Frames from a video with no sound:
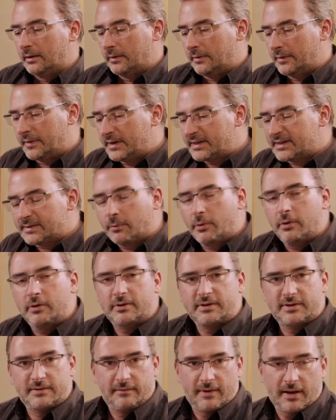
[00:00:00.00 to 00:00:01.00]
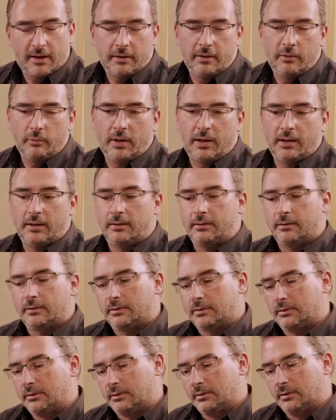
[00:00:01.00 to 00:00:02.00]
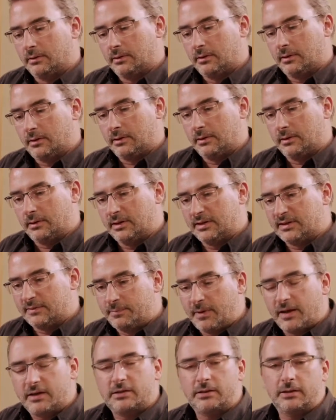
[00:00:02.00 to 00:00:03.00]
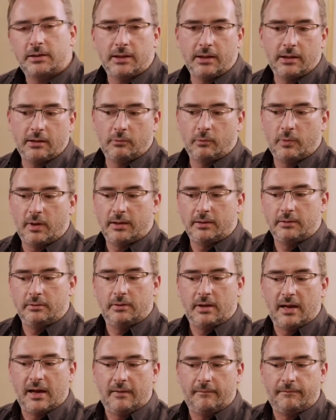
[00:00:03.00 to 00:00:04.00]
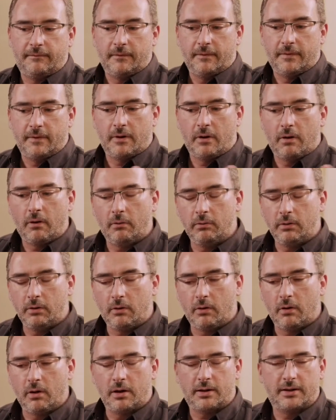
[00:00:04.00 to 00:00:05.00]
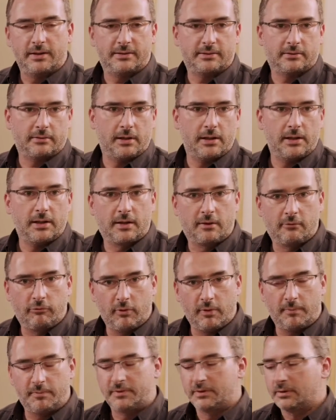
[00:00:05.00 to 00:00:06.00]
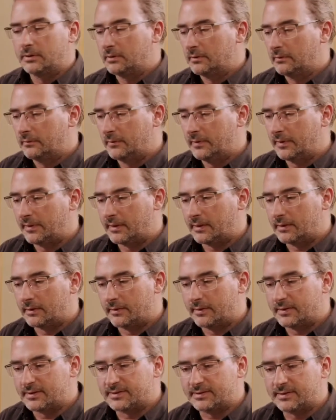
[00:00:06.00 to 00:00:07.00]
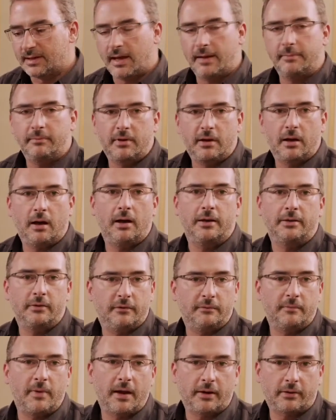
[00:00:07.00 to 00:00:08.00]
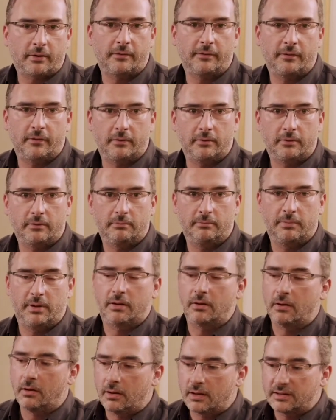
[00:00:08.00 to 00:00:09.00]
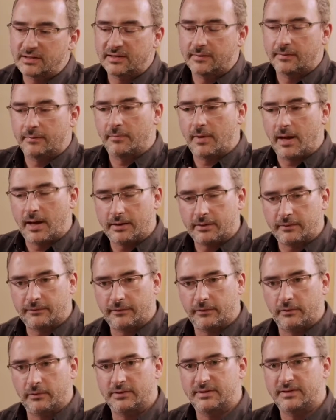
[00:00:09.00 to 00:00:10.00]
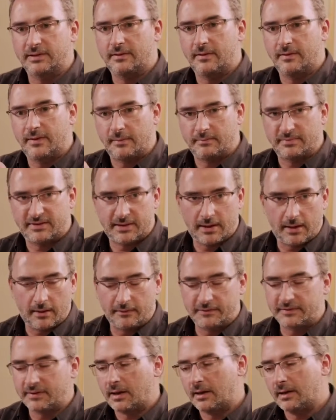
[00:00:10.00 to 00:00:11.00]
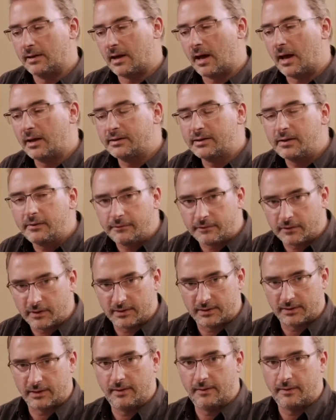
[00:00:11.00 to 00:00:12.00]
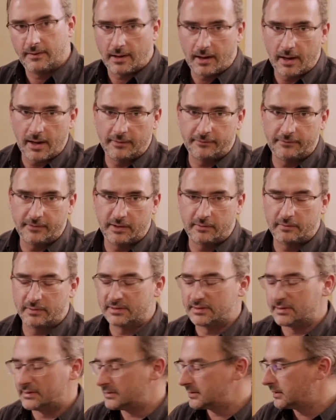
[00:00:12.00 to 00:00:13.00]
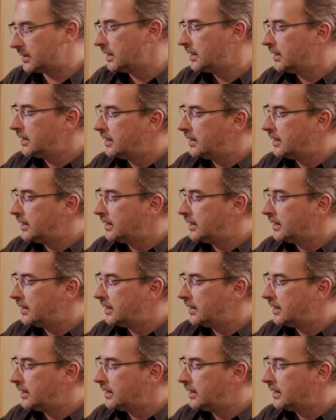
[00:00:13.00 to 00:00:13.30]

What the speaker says: This works very well. especially when you have the whole orchestra equipped with the same kind of microphone, because the microphones themselves are different in the high frequencies.